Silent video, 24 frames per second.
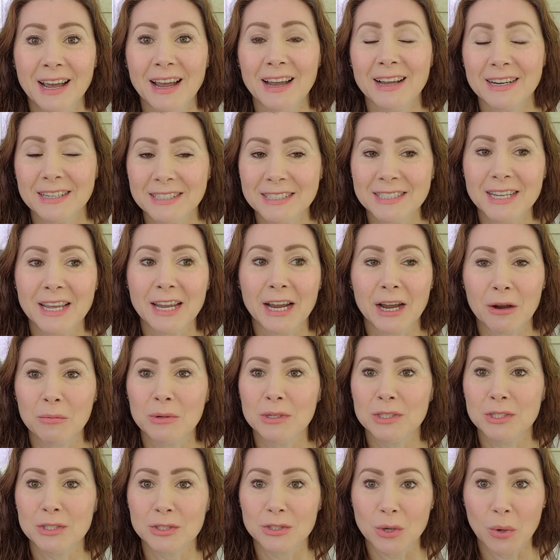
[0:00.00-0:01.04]
I gotta say, I
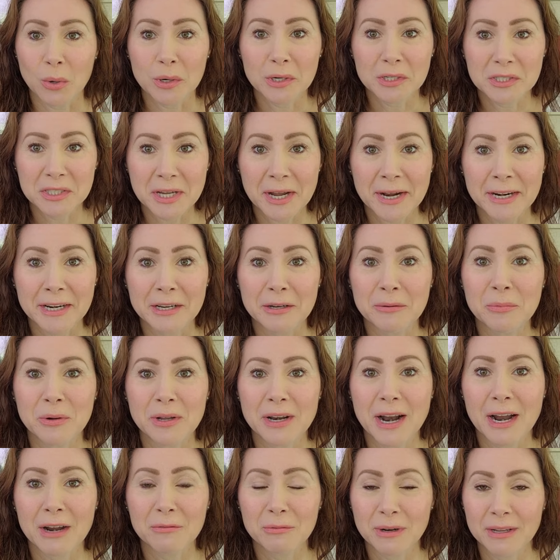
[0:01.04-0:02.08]
was so excited
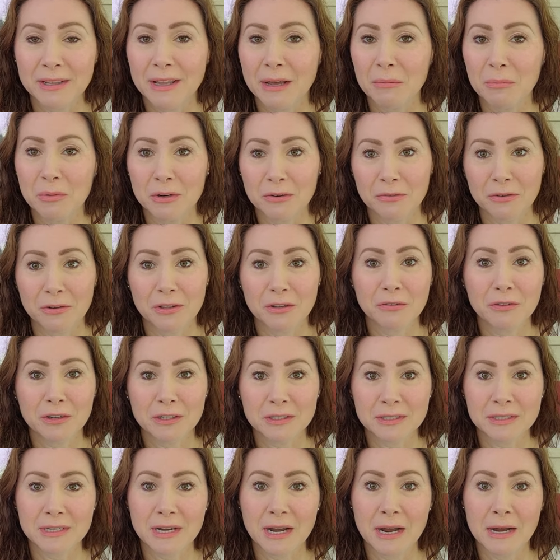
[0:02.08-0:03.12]
when I read that book for the
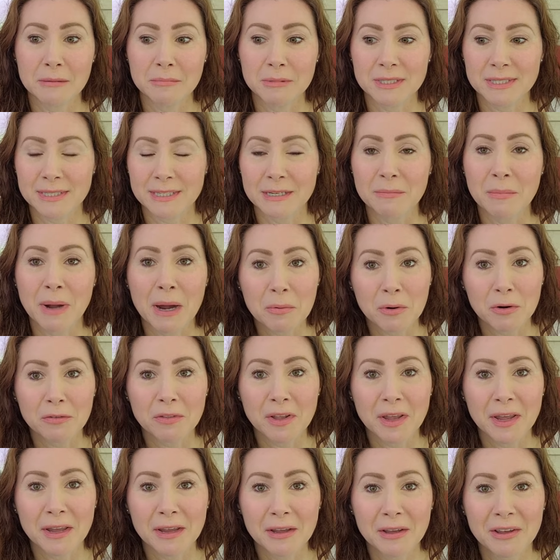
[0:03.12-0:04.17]
first time to see my
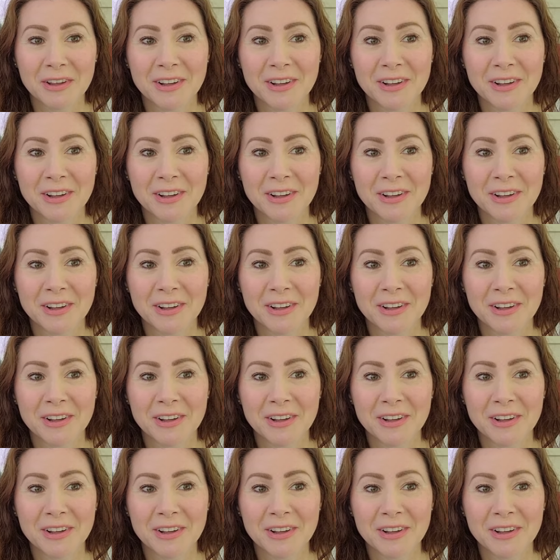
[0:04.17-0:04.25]
birthday